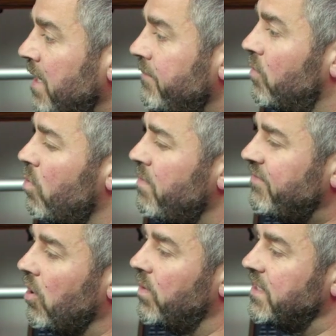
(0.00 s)
But what
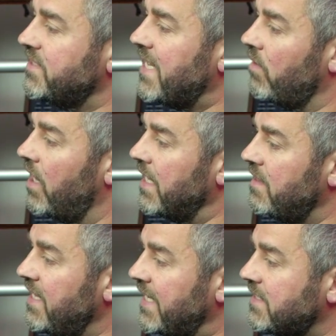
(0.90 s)
we've got with a sound like
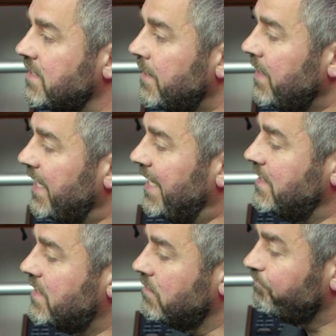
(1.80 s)
this
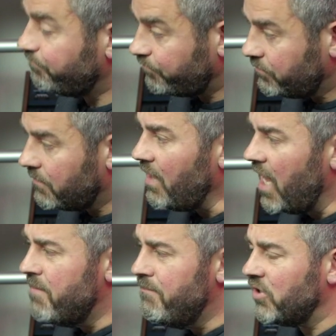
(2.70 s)
is
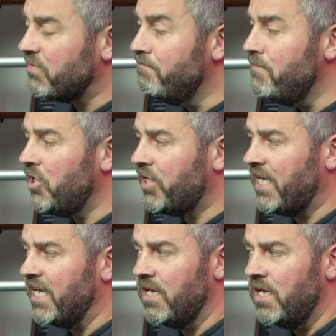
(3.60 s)
a much
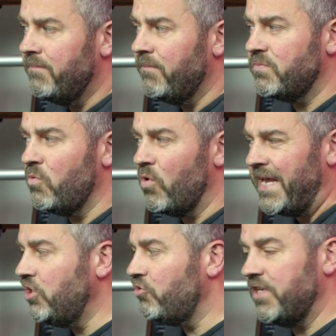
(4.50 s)
murkier, much more
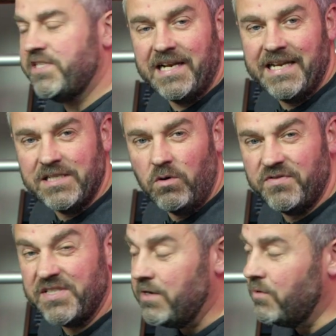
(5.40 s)
interestingly sort of
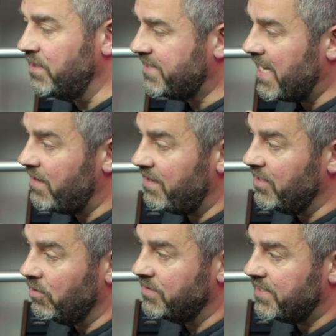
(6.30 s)
sequence sound in the
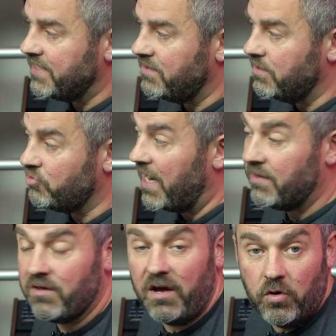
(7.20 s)
context of the
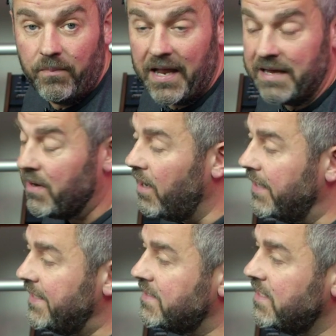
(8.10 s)
track that I've got playing
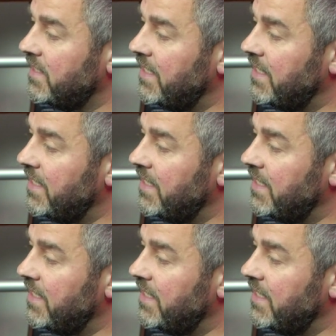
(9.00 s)
behind it.